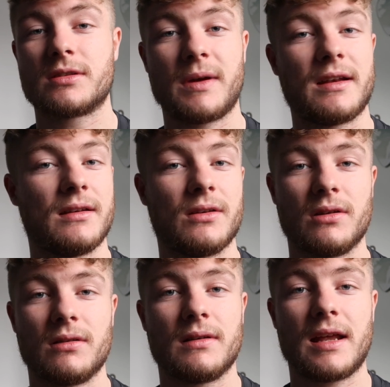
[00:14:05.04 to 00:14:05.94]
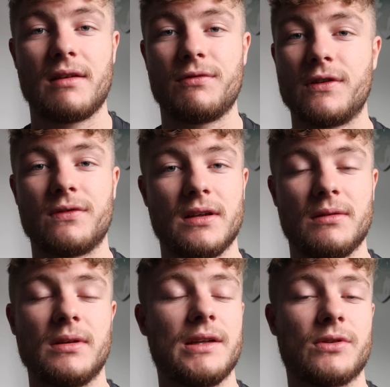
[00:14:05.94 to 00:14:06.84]
spending 10,
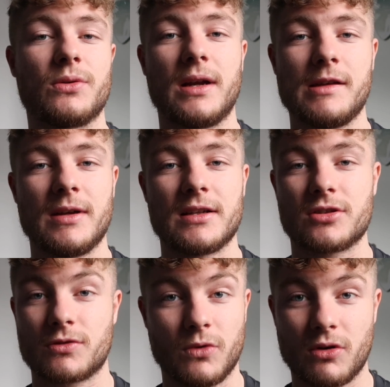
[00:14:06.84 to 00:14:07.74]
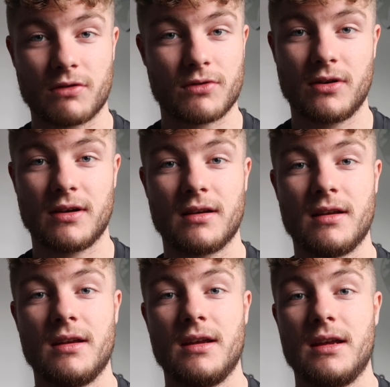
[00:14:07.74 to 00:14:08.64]
15, even 20 minutes just walking around it,
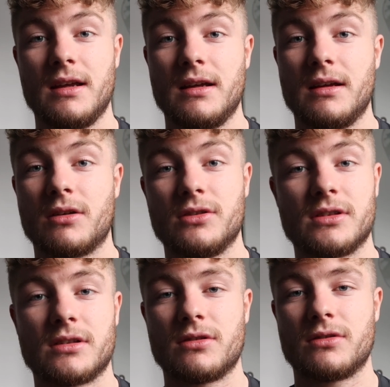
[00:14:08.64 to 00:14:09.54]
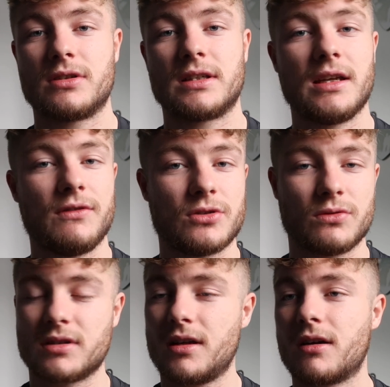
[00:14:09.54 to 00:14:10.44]
because there's Davy
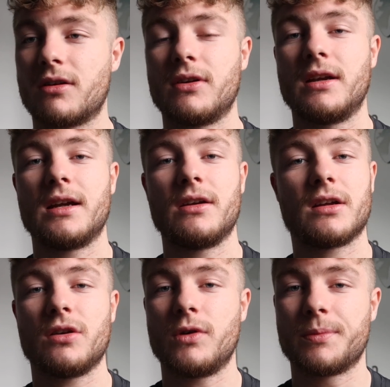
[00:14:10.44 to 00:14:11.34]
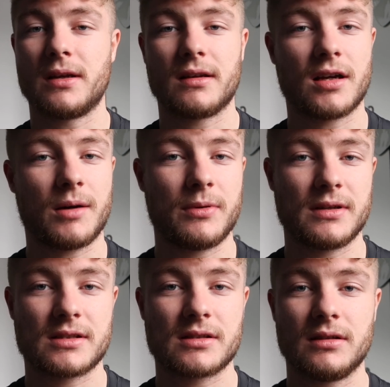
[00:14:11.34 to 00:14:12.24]
Jones' locker in there. You can go up to the top of
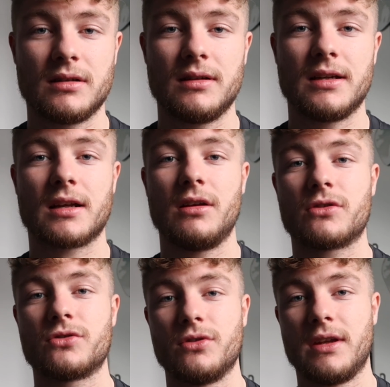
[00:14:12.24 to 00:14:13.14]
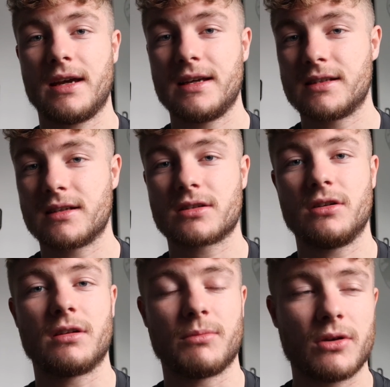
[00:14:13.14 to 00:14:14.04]
the skull, you can look through the eyes of the
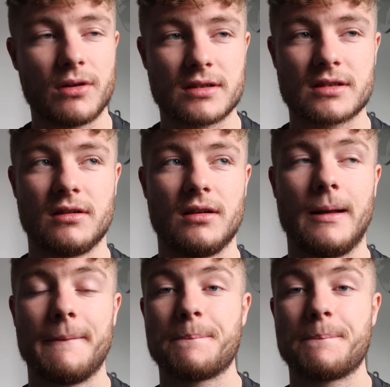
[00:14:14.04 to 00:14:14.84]
skull, the mouth of the skull.